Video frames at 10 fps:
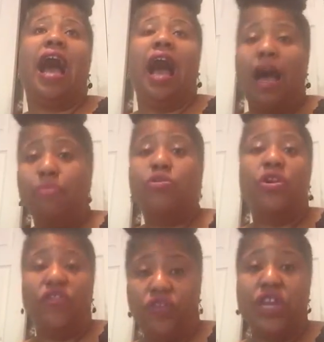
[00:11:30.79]
I'm
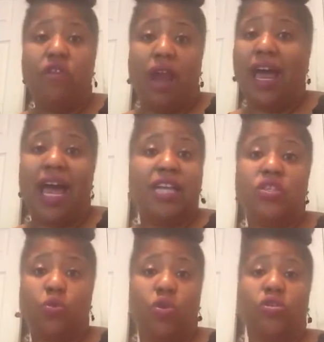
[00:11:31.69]
going to figure out how
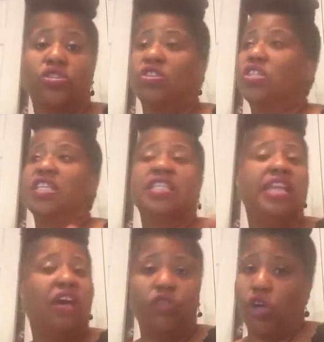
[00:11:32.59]
this works, because it's
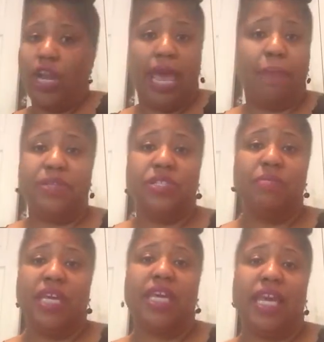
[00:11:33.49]
never going to happen to
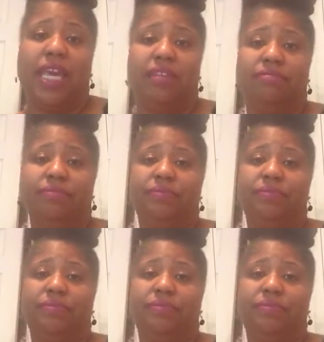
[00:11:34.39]
me again.